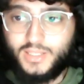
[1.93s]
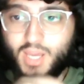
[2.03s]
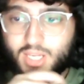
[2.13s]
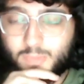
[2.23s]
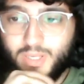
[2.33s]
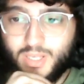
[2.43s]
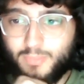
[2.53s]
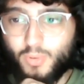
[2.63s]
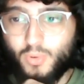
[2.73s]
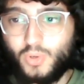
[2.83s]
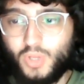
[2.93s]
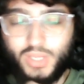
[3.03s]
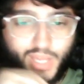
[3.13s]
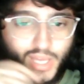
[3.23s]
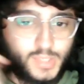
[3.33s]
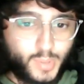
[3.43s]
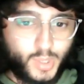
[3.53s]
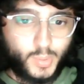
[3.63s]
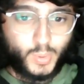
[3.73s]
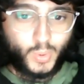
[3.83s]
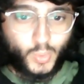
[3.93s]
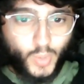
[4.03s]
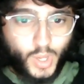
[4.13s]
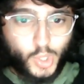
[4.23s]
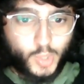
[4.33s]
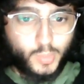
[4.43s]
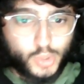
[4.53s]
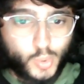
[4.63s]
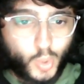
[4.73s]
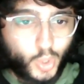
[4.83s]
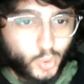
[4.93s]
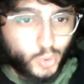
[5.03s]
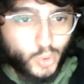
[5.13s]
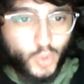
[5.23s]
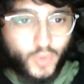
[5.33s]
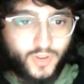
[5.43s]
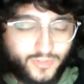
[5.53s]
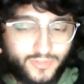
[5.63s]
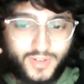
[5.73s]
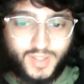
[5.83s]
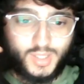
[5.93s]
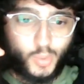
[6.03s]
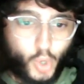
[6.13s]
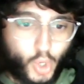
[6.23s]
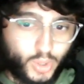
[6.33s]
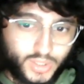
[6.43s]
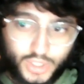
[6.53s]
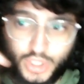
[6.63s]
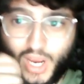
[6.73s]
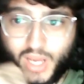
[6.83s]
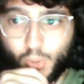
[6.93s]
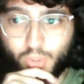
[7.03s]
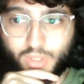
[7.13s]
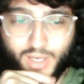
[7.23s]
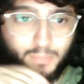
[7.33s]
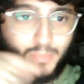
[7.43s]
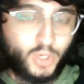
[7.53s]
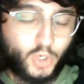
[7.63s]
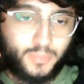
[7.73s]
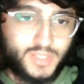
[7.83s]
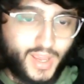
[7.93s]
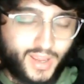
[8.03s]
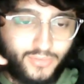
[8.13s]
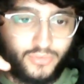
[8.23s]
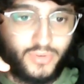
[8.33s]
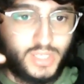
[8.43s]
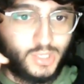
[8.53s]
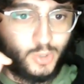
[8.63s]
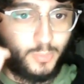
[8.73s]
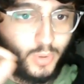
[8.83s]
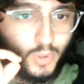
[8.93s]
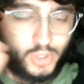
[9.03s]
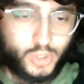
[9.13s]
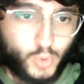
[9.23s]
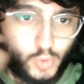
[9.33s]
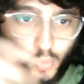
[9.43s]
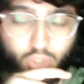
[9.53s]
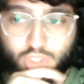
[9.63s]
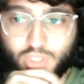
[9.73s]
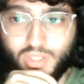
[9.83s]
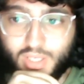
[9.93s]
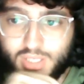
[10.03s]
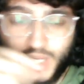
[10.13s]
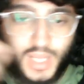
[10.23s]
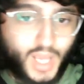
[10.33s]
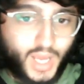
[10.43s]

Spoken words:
Yes, people. Yes, people. Welcome to another video on the channel. Yeah, big up to every single person who's watching this.